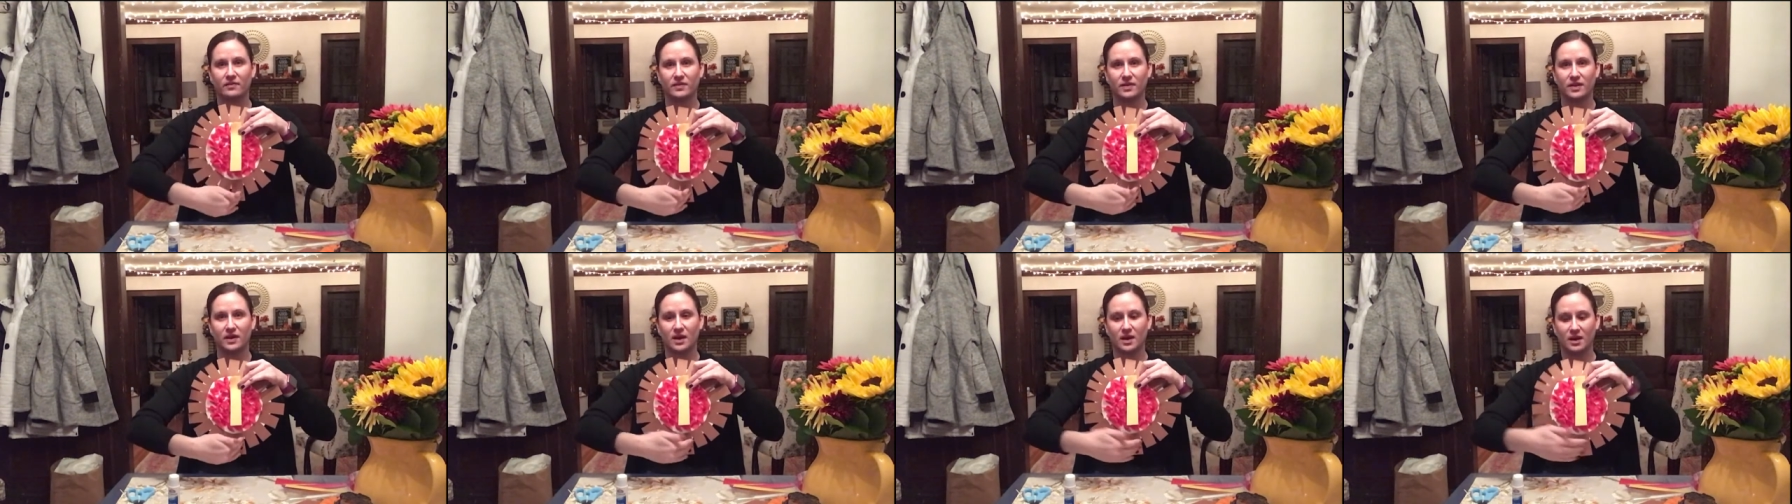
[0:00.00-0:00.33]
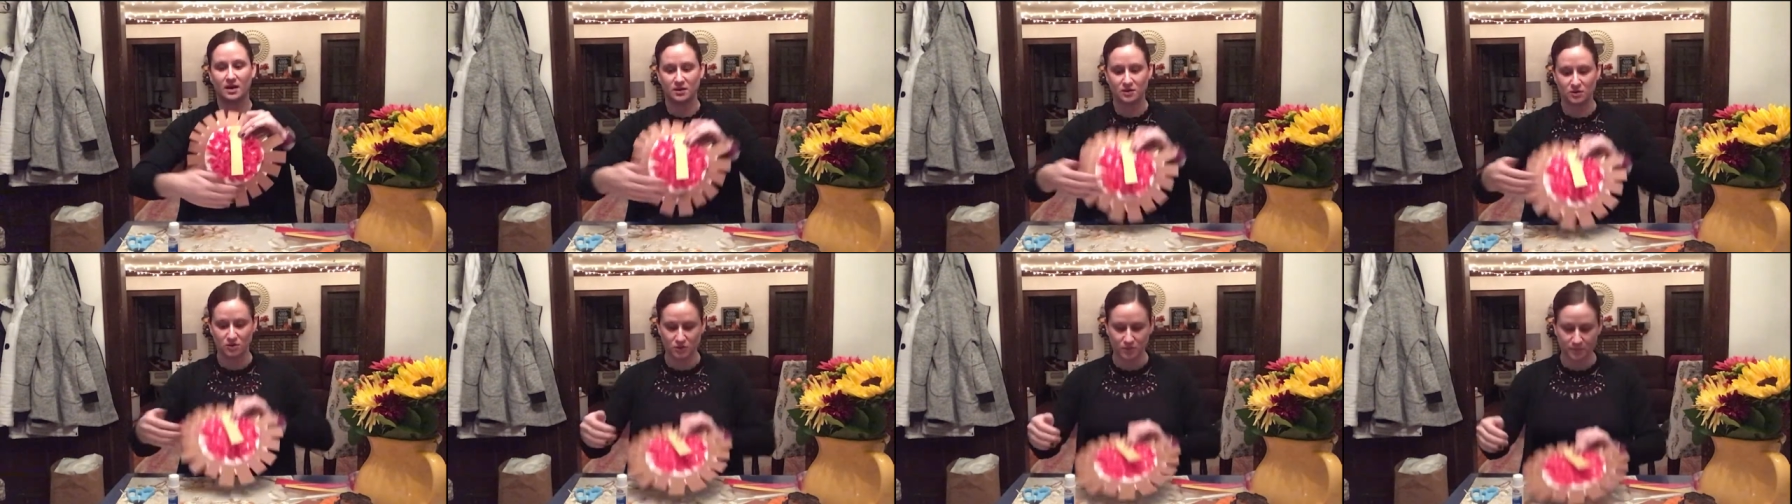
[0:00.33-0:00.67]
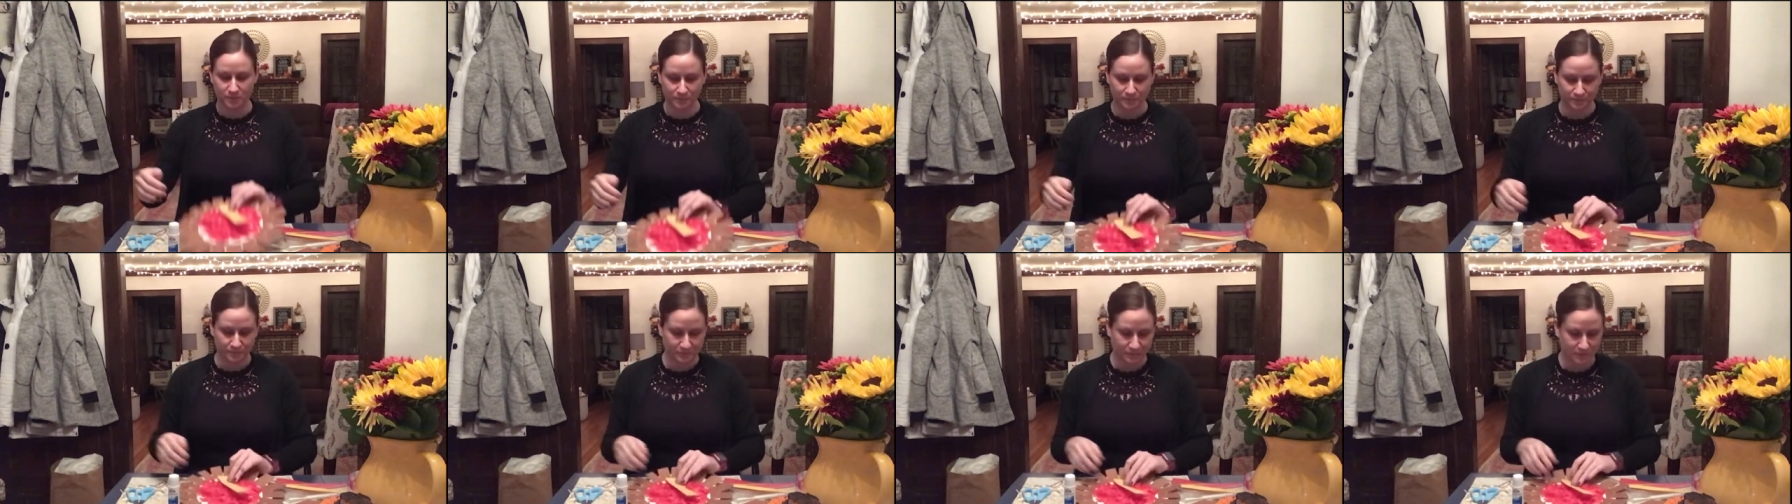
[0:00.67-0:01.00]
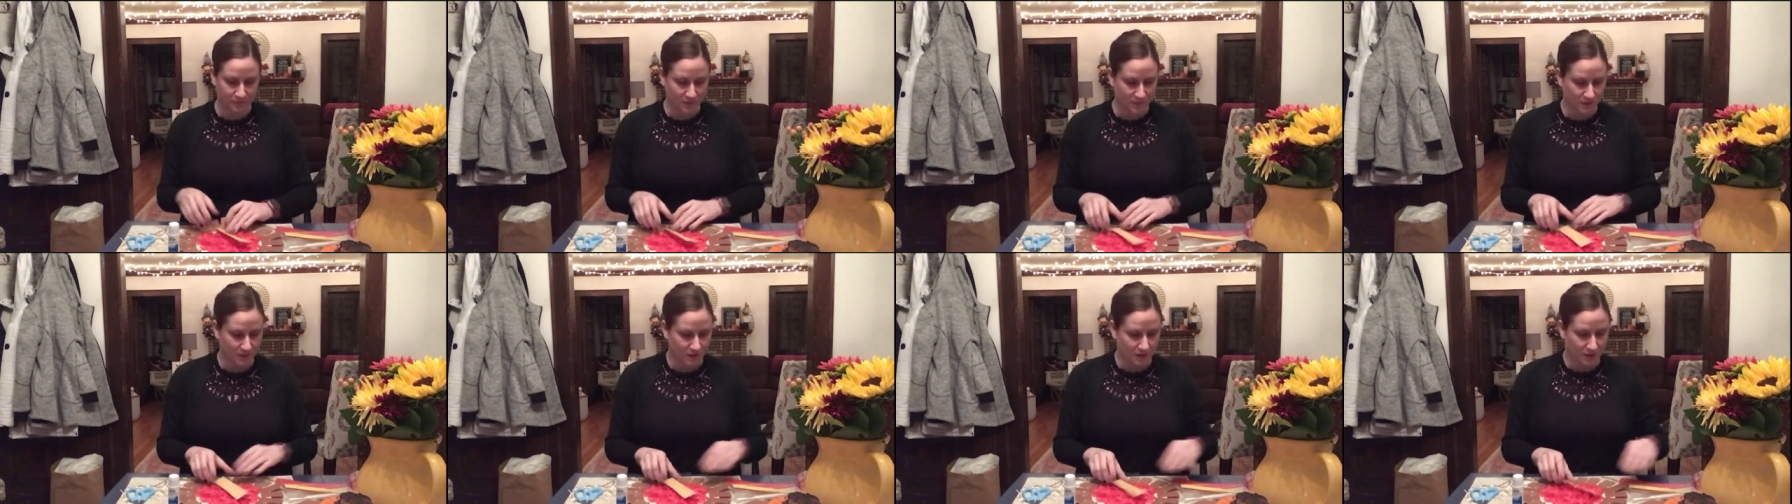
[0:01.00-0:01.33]
the edge.
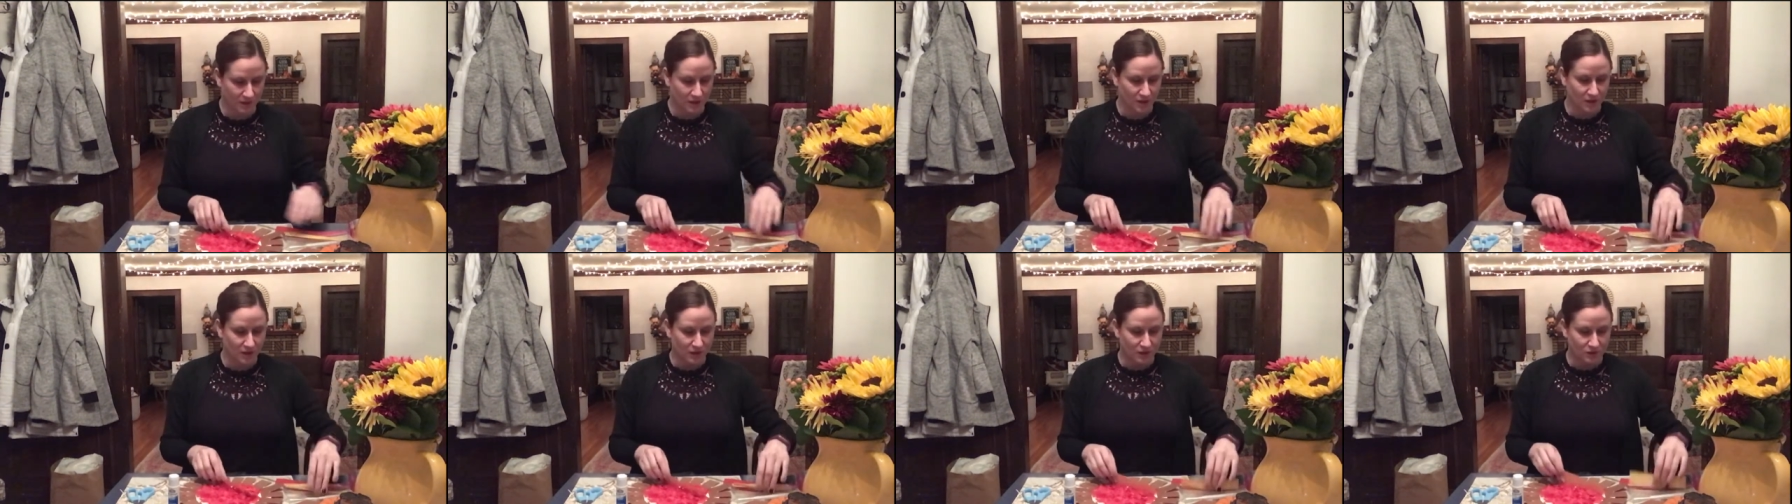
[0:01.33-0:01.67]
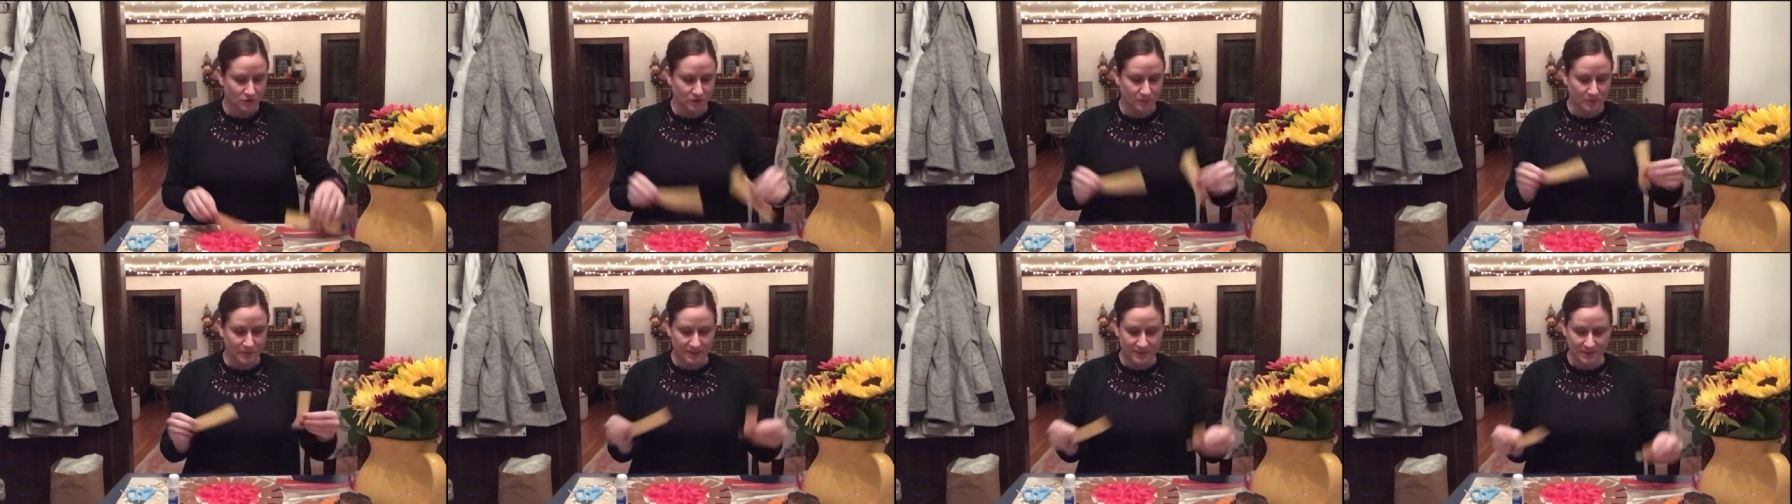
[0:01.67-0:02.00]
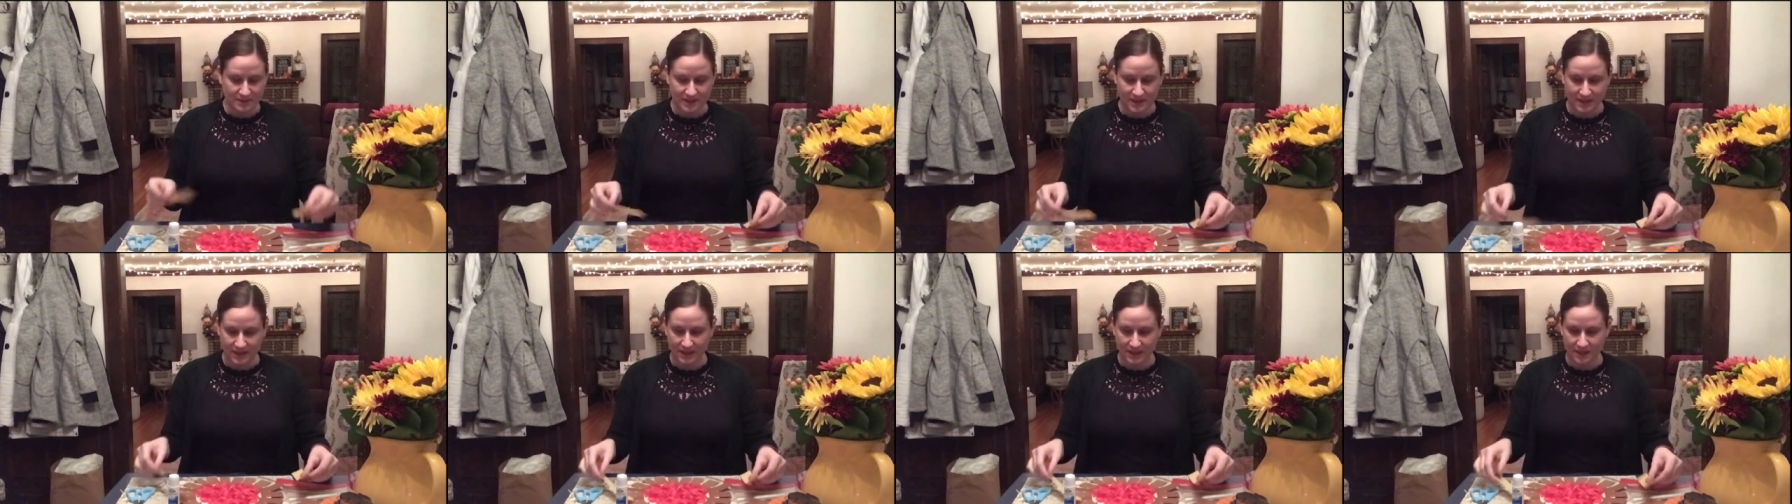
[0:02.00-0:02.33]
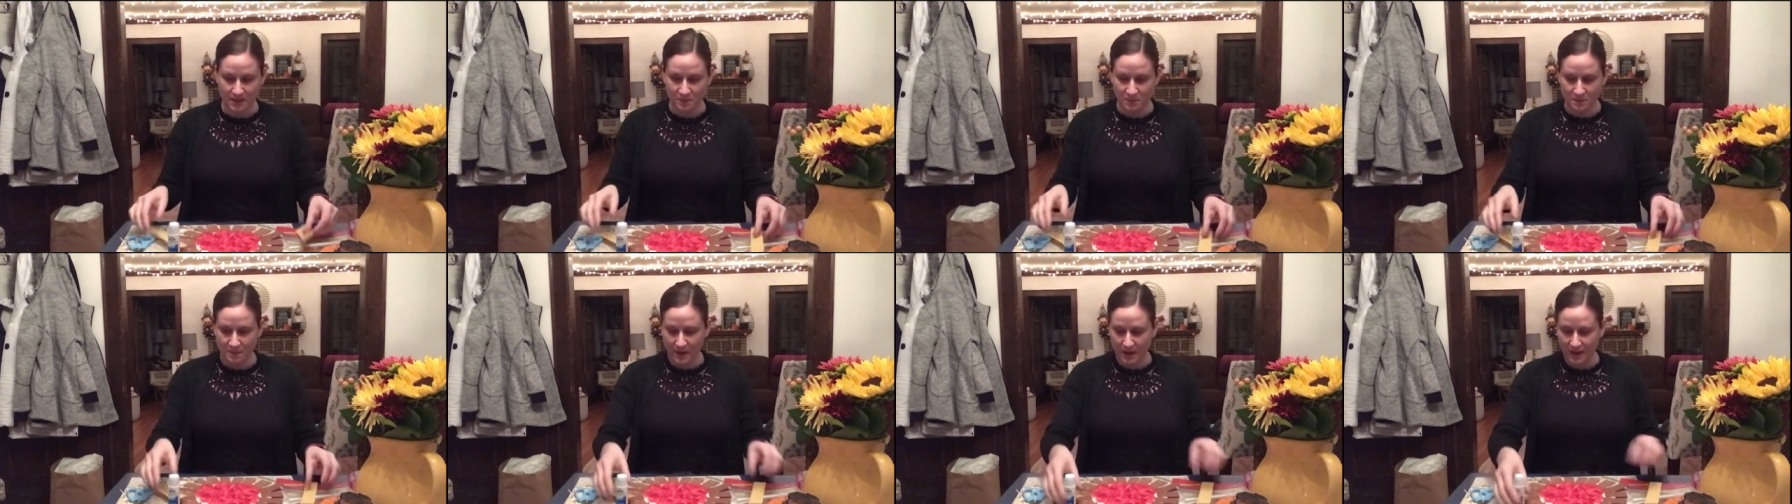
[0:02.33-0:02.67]
So I'm gonna
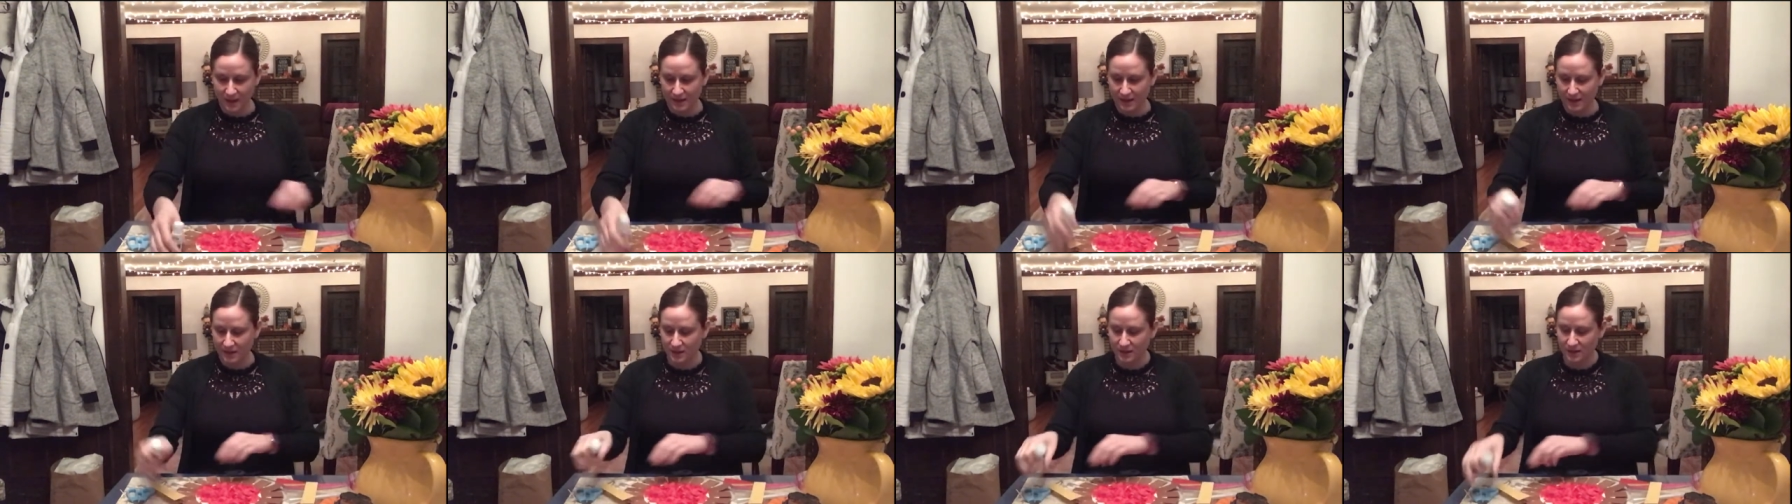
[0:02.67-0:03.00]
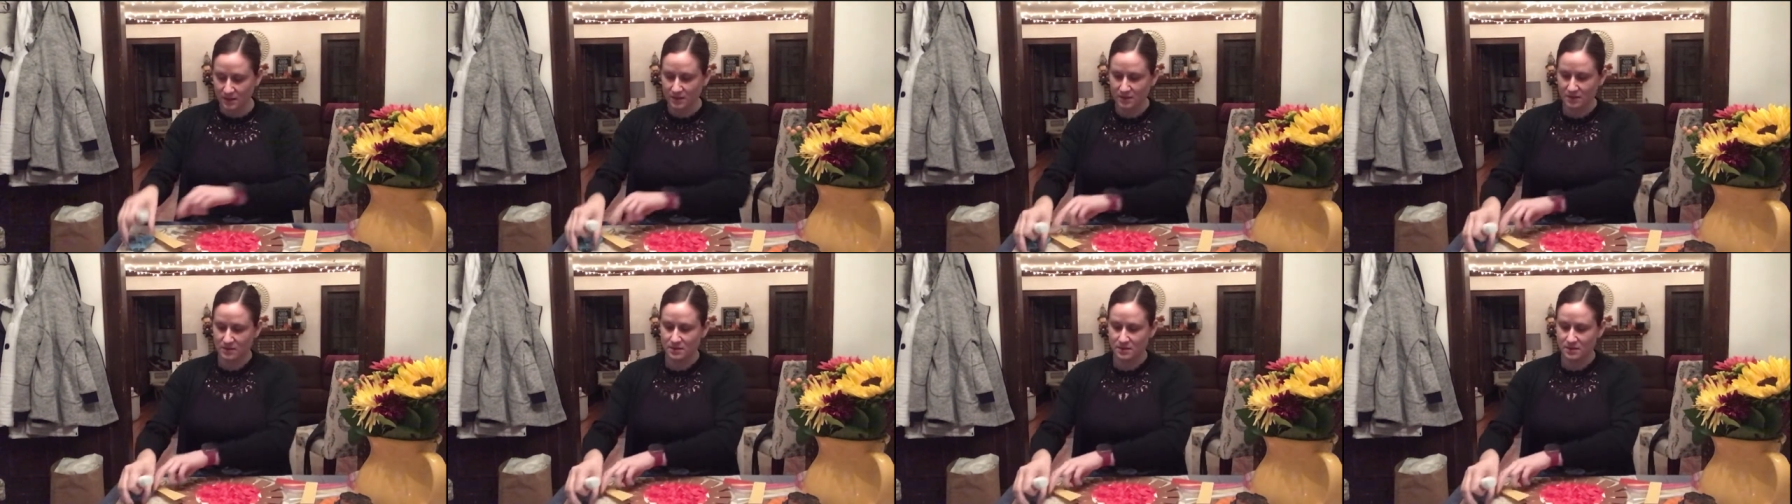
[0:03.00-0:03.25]
take my